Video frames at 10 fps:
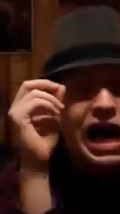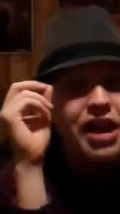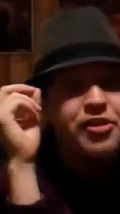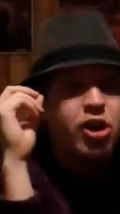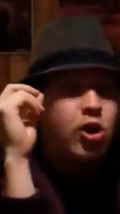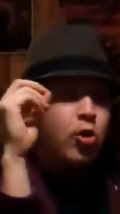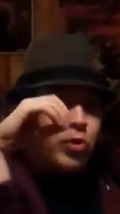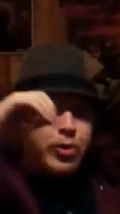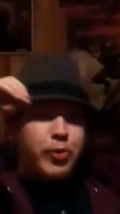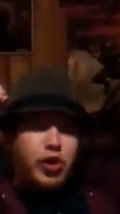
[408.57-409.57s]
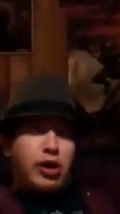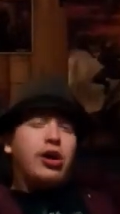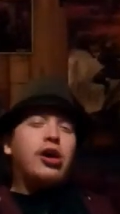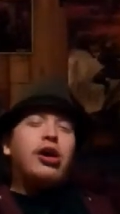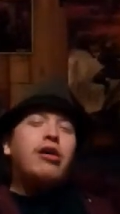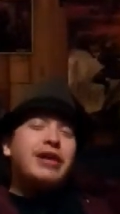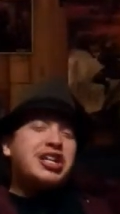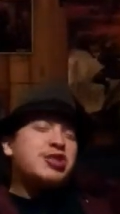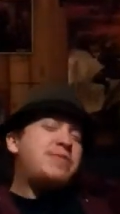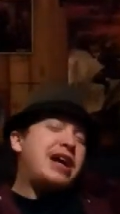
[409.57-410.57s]
I know we were all
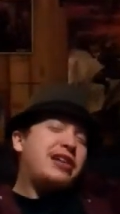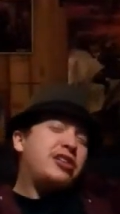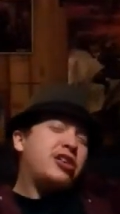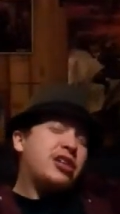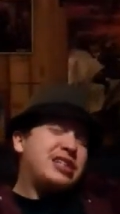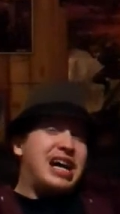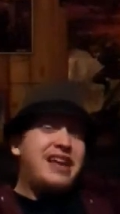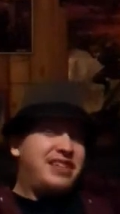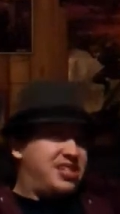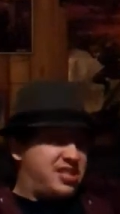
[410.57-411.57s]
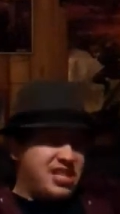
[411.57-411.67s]
expecting her to die this